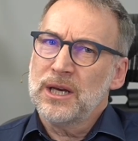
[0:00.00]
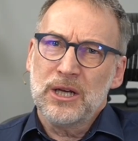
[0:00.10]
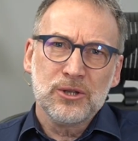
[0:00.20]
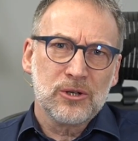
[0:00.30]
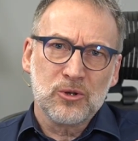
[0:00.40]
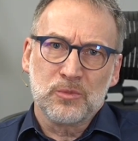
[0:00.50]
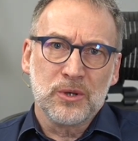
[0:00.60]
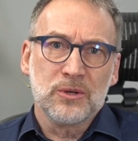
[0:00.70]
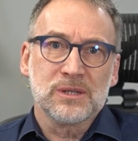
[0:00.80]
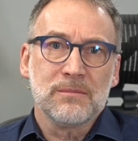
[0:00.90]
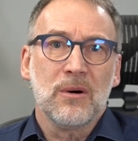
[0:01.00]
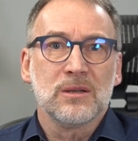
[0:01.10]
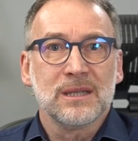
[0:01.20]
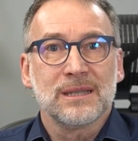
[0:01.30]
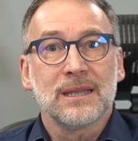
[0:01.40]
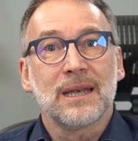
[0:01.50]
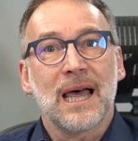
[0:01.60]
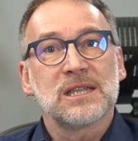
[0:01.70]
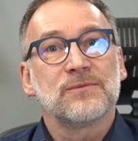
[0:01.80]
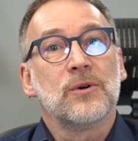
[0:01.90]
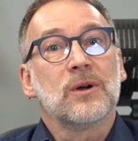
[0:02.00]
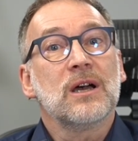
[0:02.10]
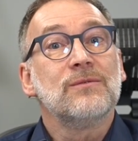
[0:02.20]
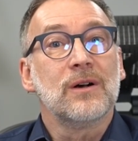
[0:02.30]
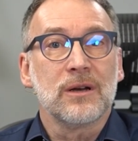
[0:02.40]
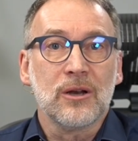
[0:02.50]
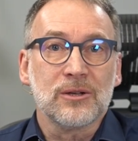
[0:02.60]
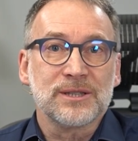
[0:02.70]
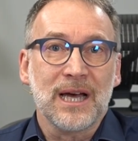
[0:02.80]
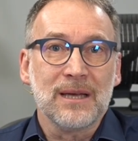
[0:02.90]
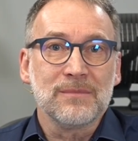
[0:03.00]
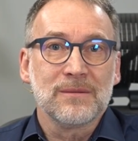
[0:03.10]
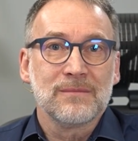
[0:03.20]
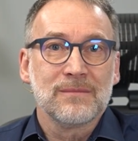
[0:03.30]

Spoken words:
in order to produce a model that lasts for a very long time.